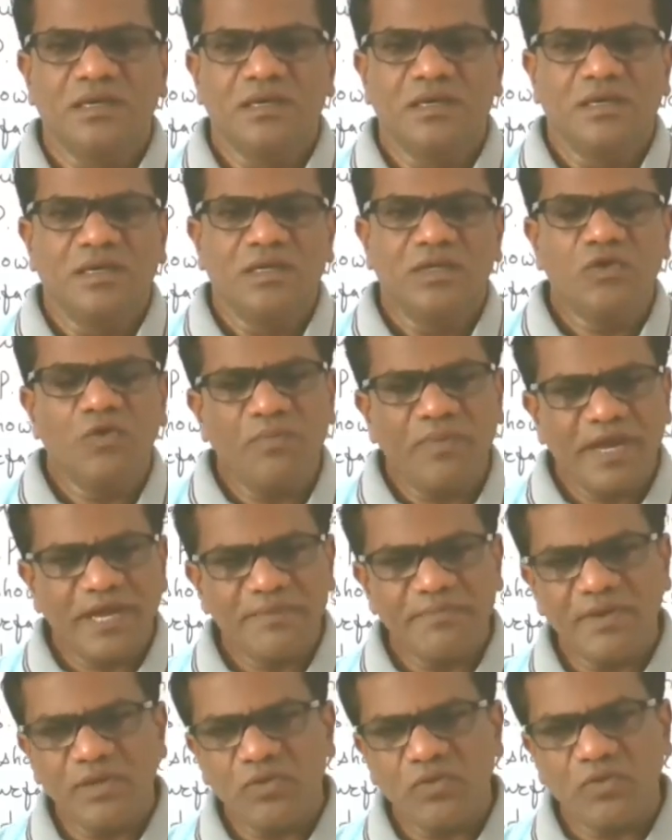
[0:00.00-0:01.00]
You
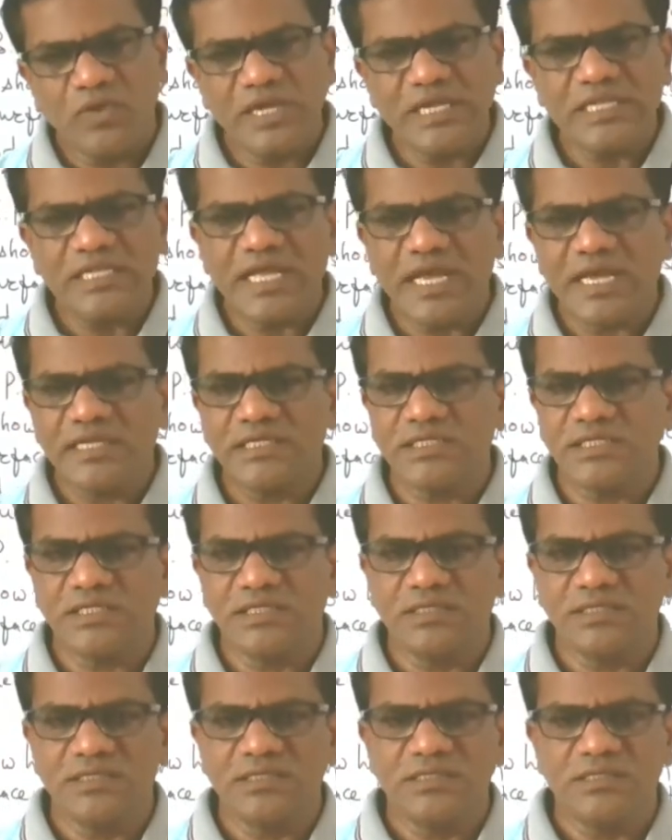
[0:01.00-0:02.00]
might be knowing that
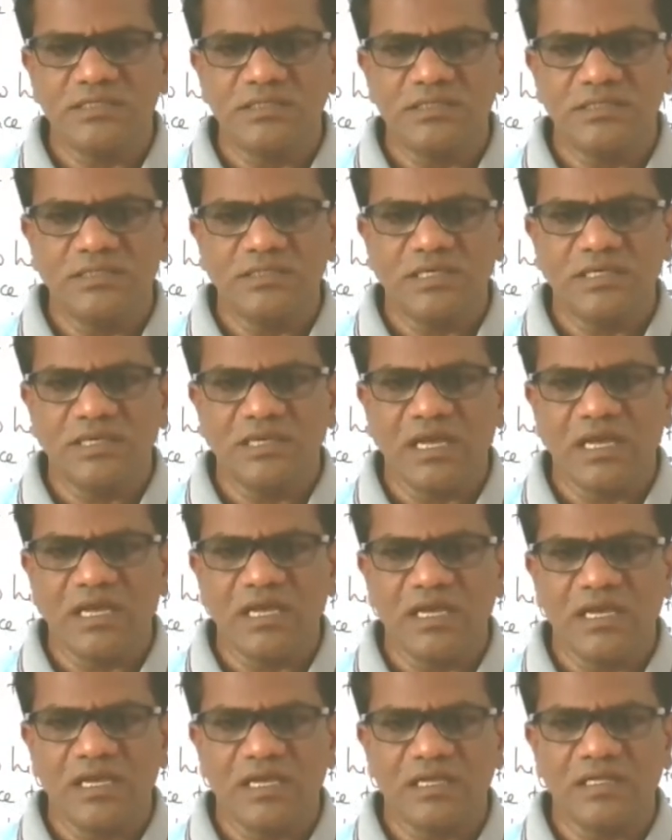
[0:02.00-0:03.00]

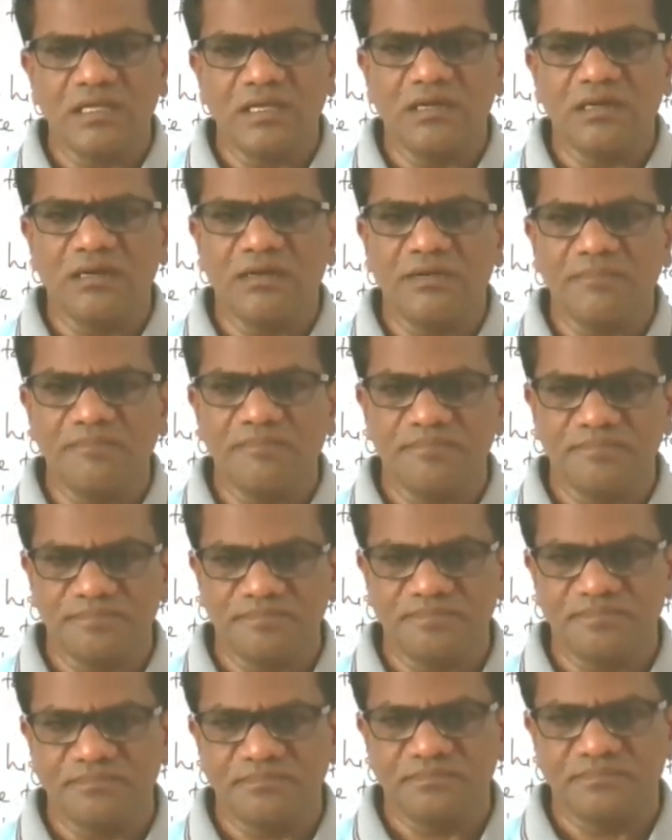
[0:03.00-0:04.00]
the
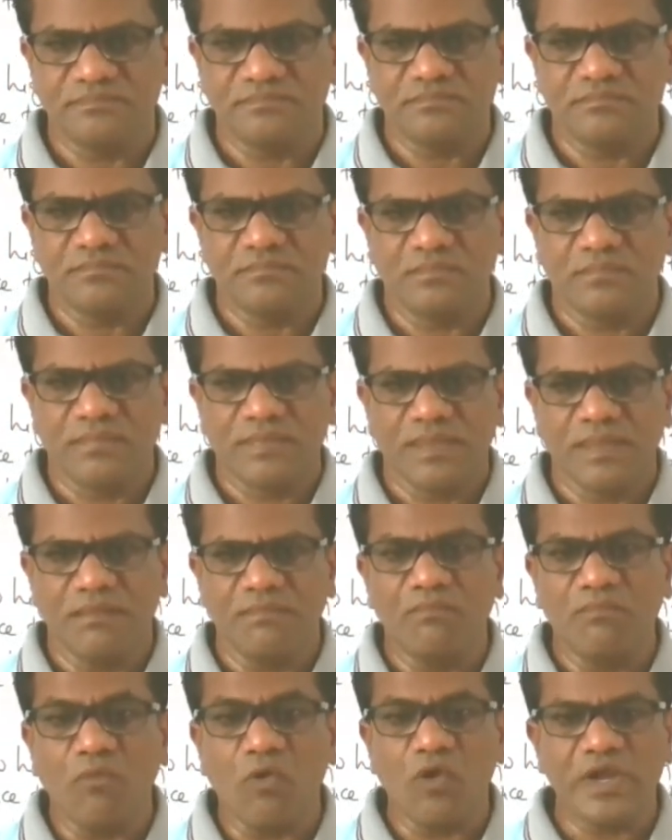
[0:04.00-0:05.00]

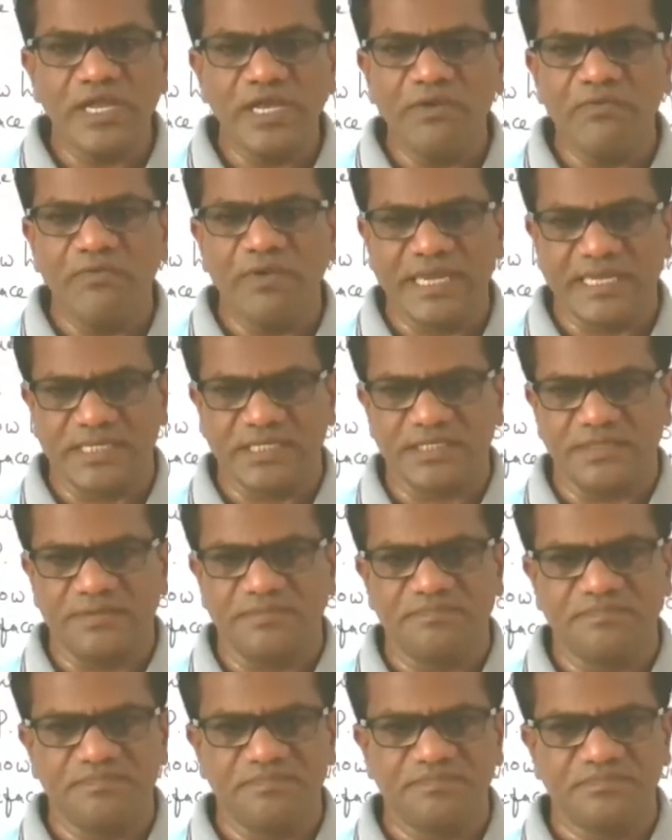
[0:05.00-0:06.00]
body weight,
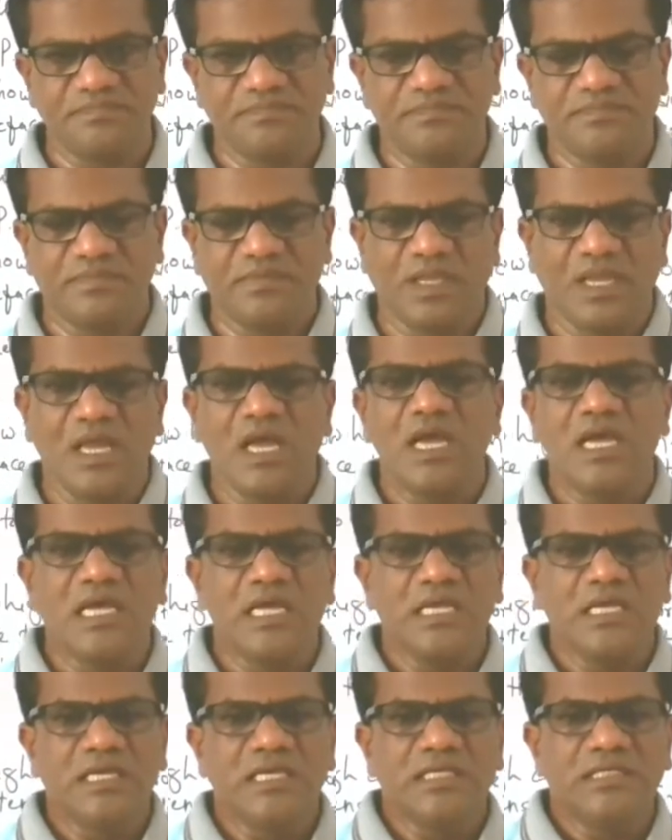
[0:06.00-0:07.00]

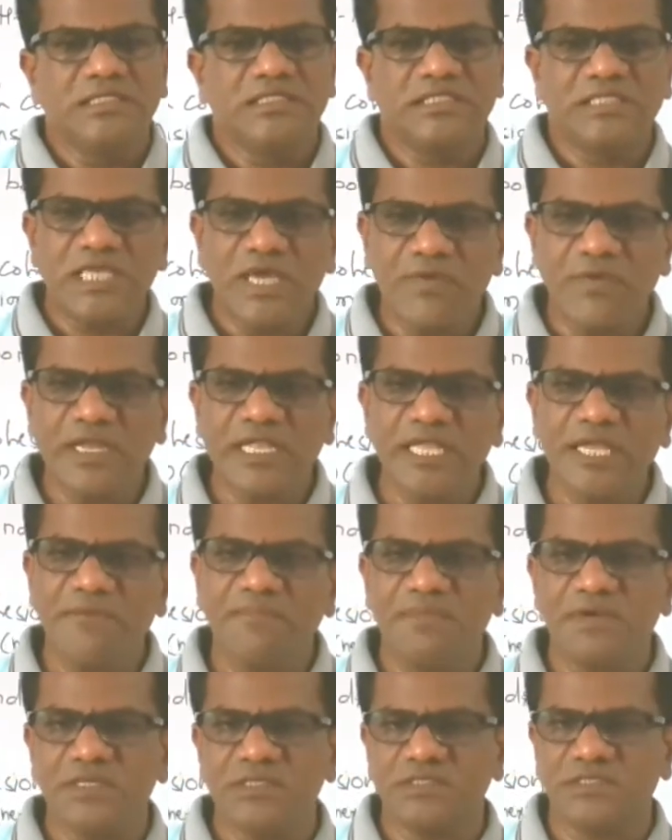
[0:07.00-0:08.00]

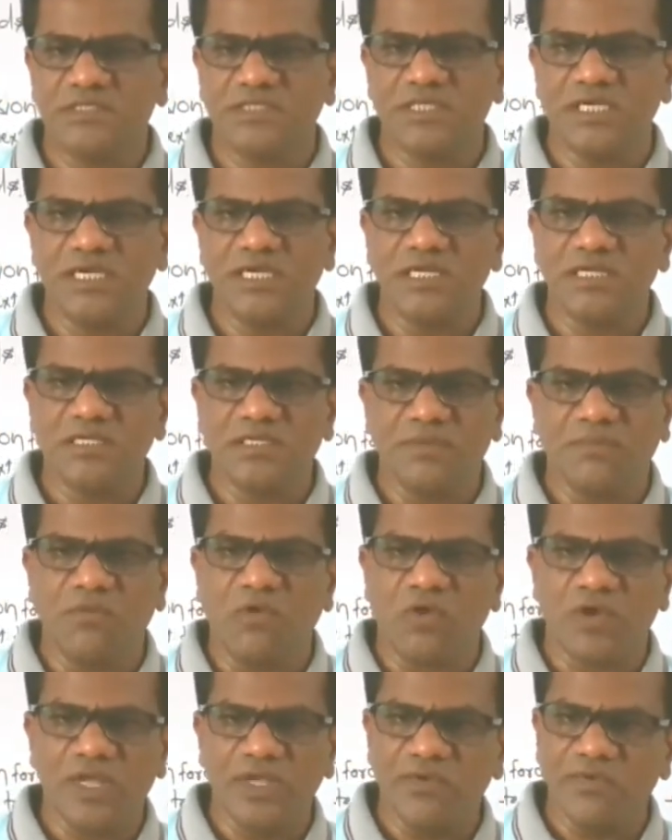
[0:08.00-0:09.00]
70%
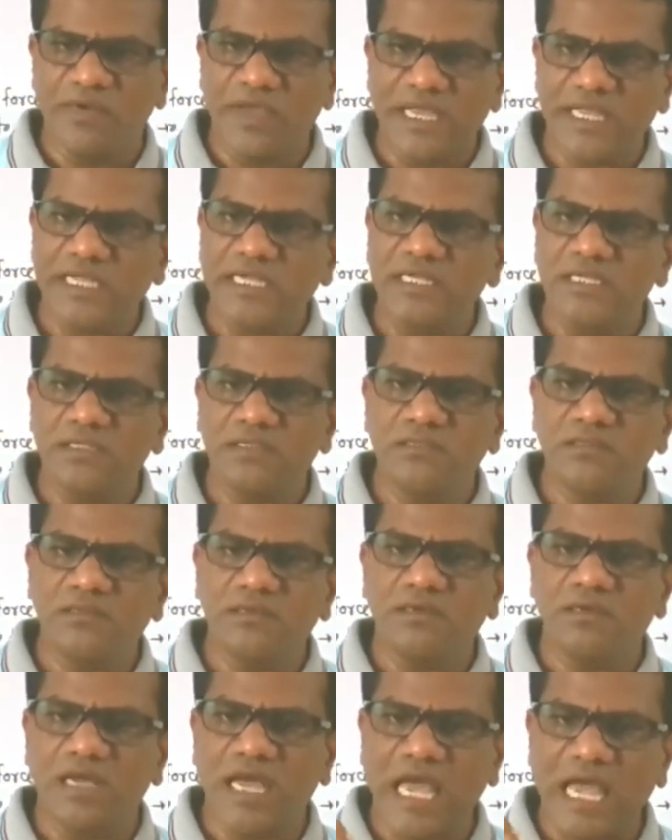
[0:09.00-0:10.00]
body weight in
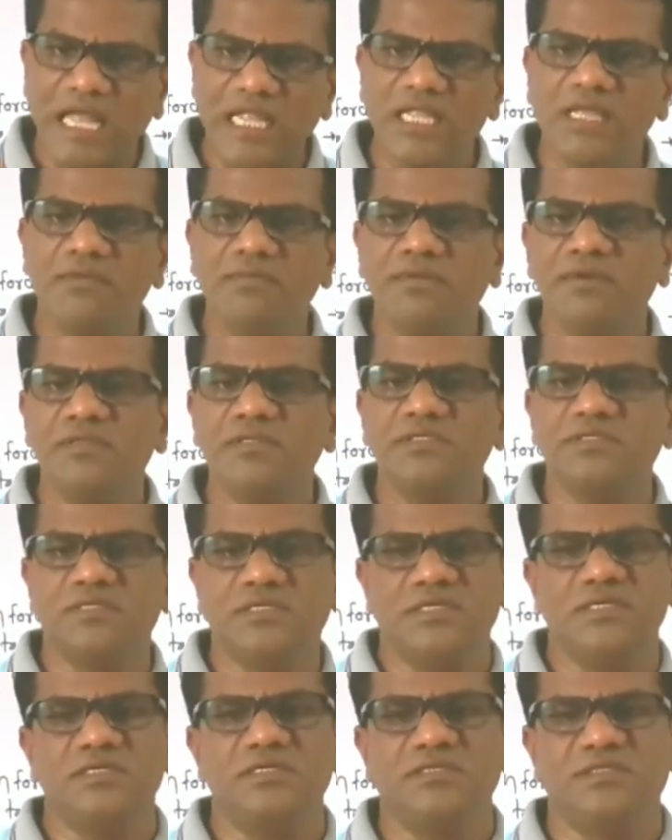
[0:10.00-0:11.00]
the animals
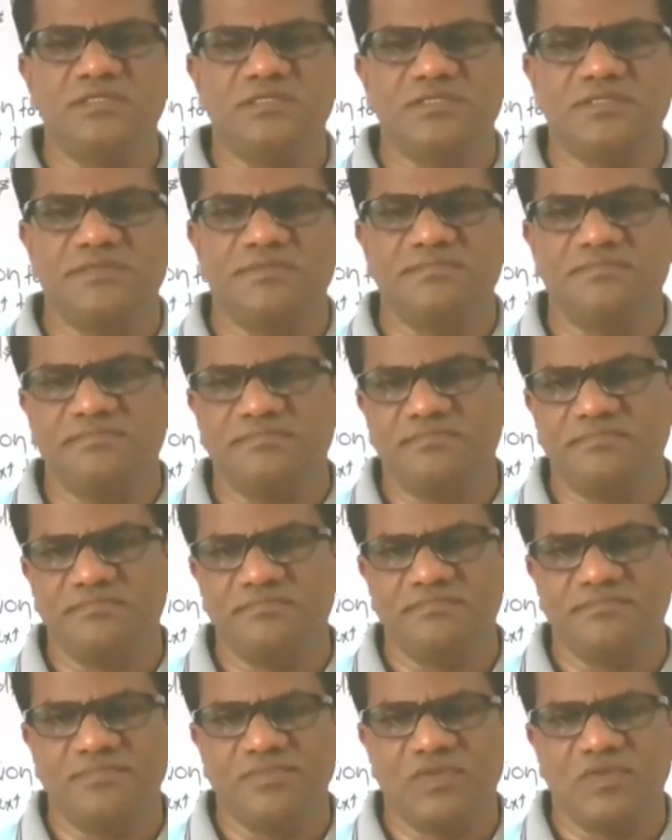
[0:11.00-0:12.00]
is
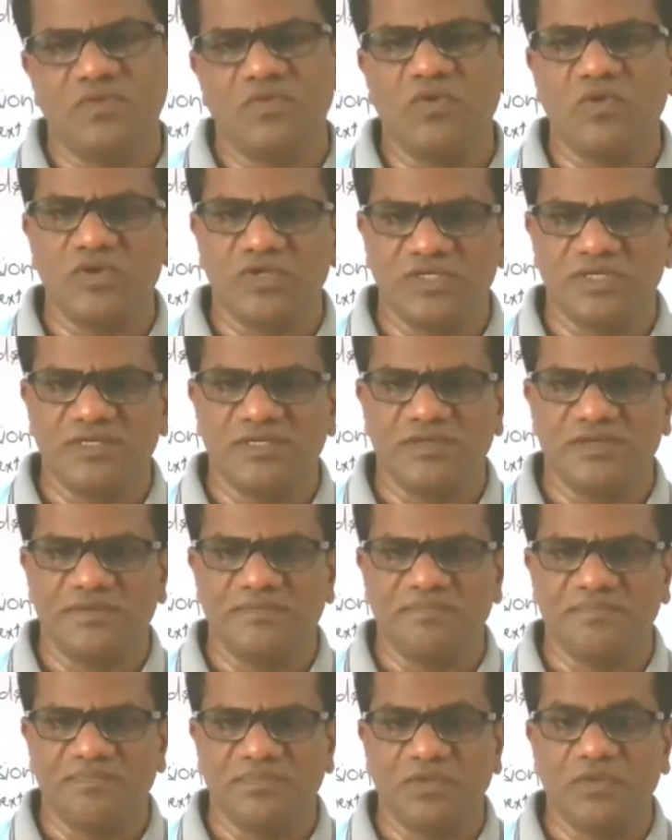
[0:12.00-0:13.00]
water,
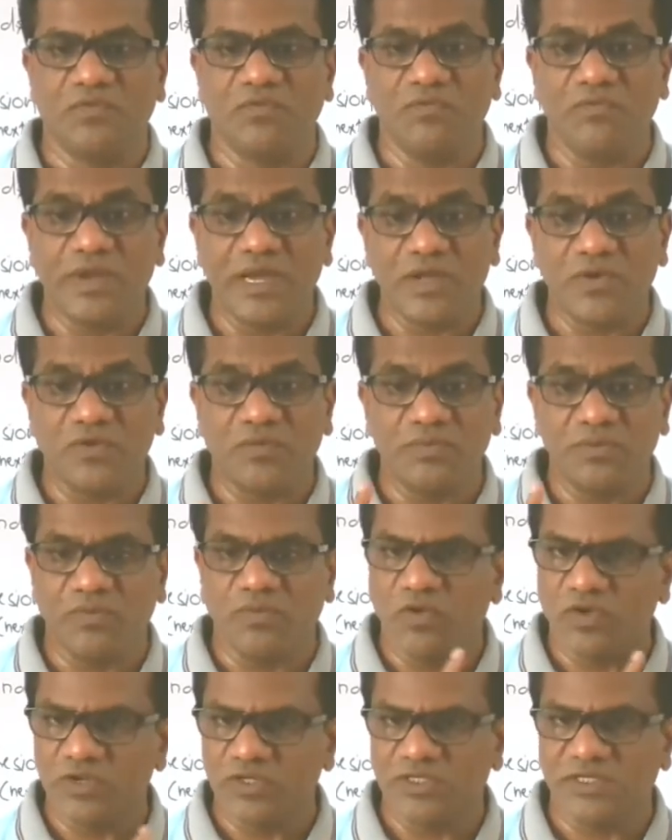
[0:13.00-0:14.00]
weight of the
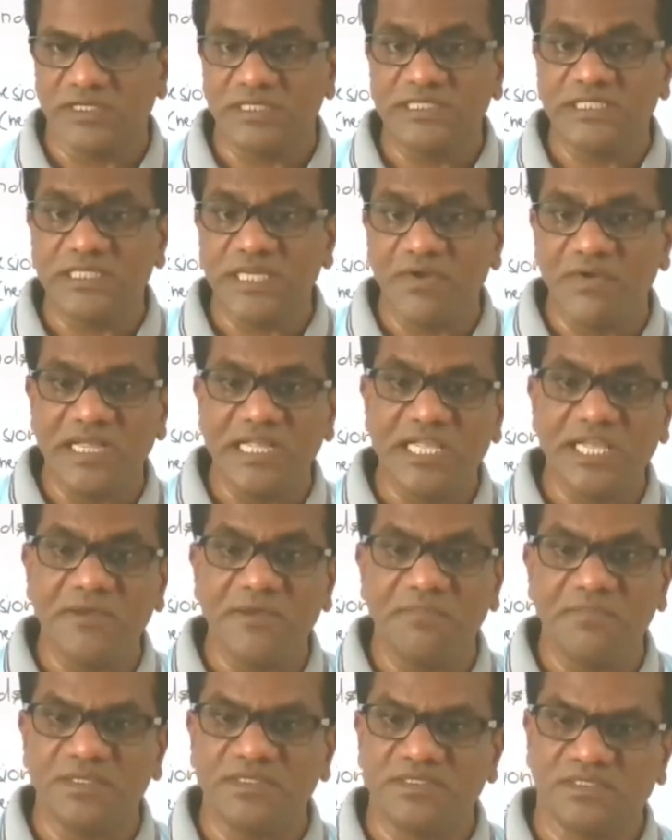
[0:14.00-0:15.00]
water,
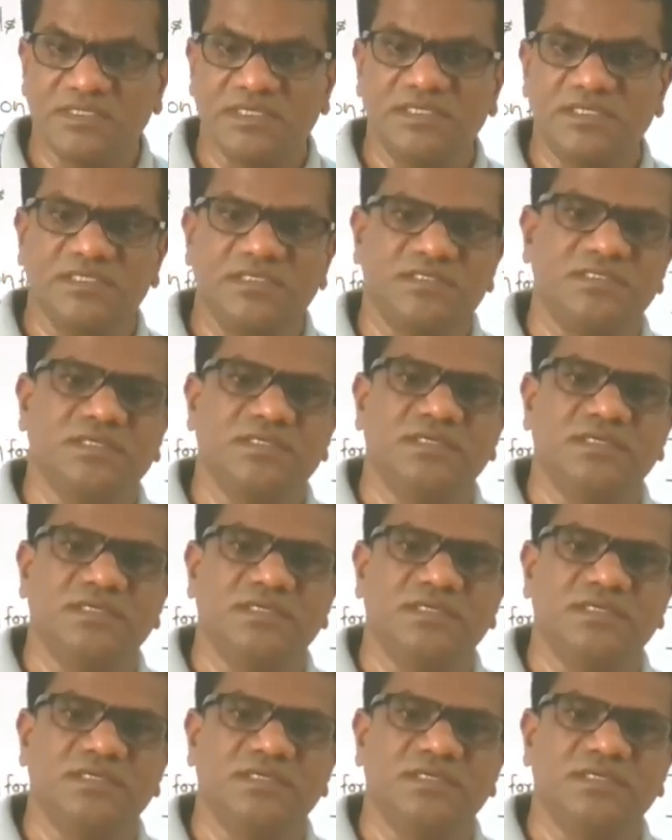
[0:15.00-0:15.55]
70%,